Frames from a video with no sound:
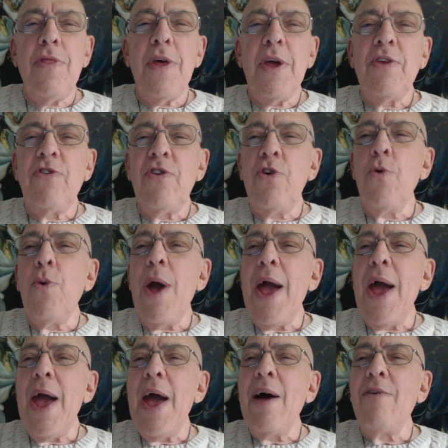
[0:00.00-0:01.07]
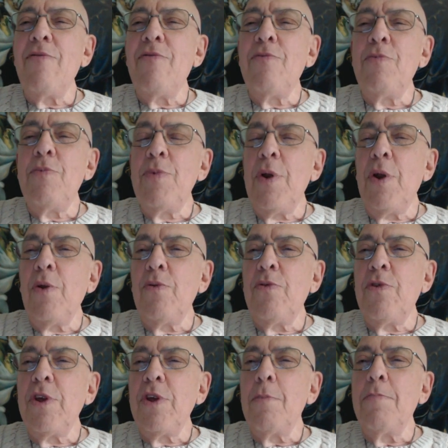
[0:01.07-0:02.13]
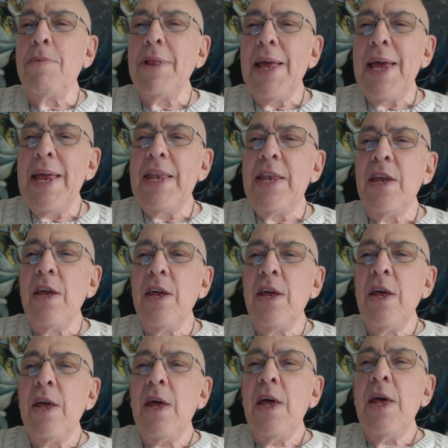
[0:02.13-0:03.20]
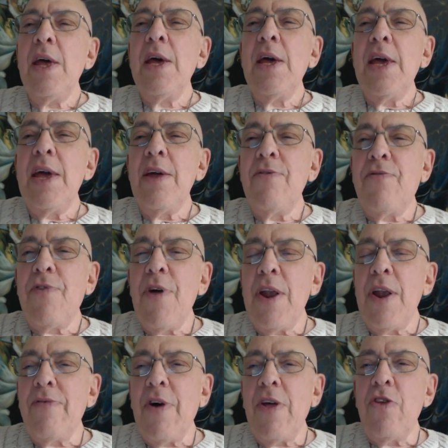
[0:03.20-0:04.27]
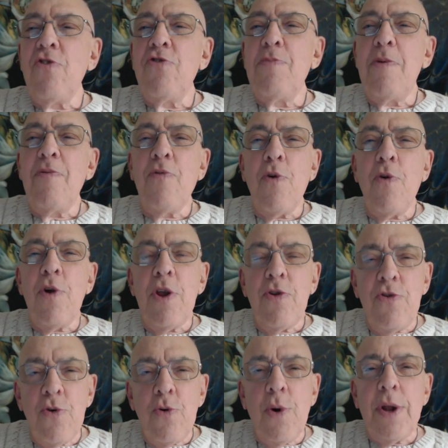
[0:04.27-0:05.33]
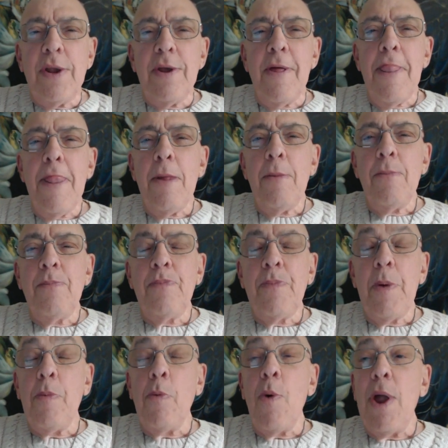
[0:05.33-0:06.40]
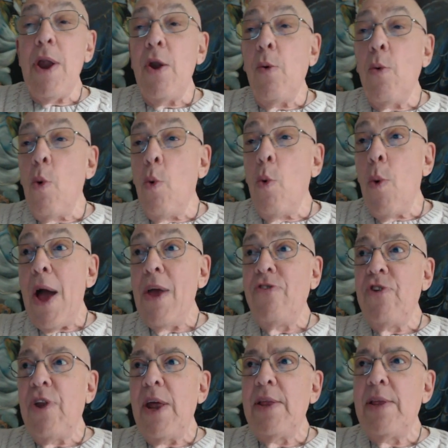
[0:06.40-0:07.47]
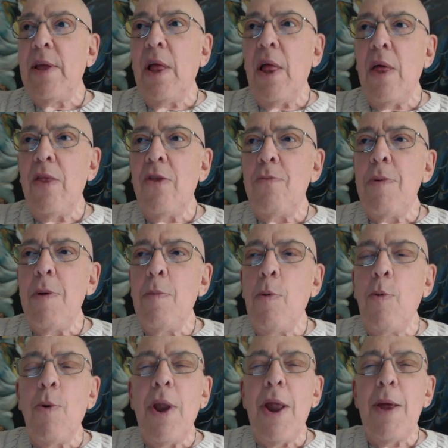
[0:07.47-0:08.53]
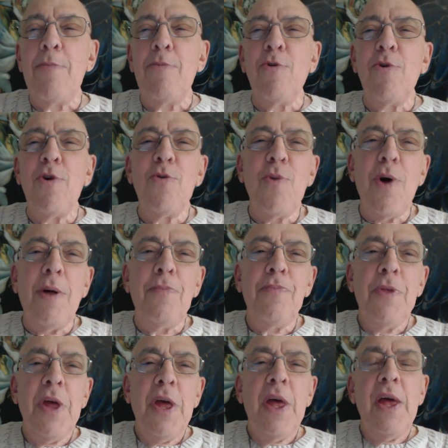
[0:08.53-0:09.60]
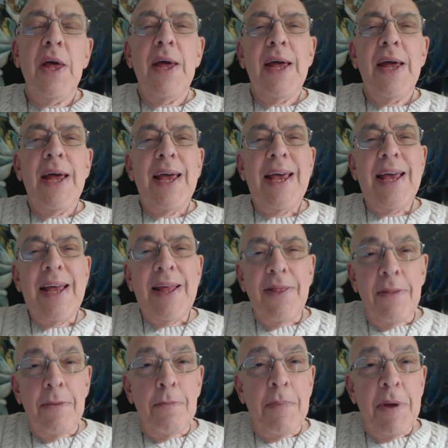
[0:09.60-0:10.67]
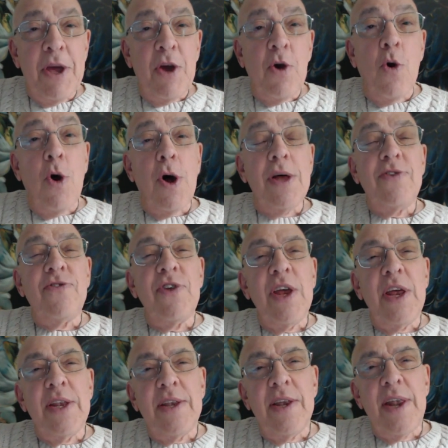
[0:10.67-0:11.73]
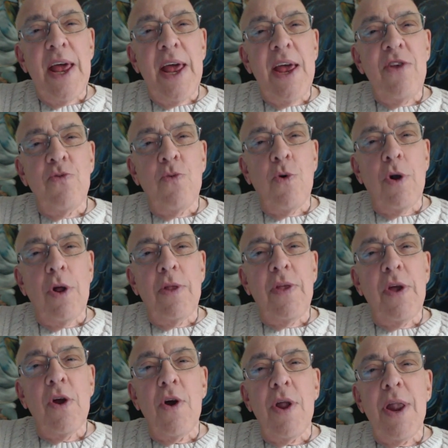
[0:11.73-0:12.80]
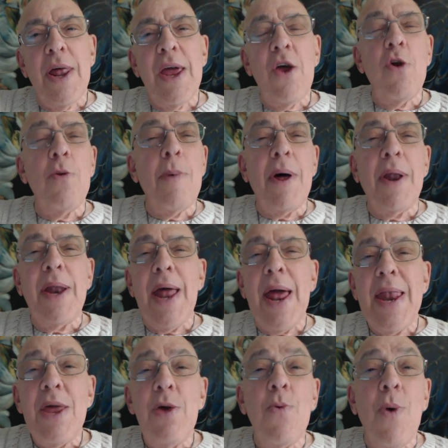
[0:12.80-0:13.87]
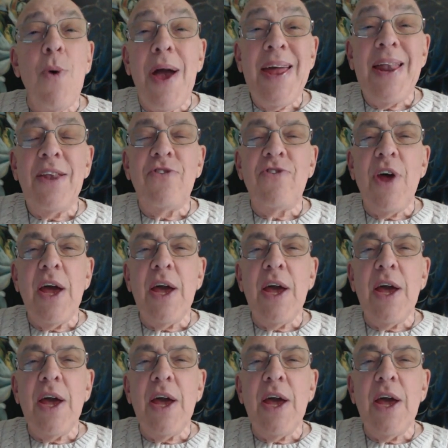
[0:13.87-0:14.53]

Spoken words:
the things that you have to complete in front of others before you do it. People want to know, well, why should I tell other people what I'm doing? Well, because in today's world, they're going to hear about it anyway in a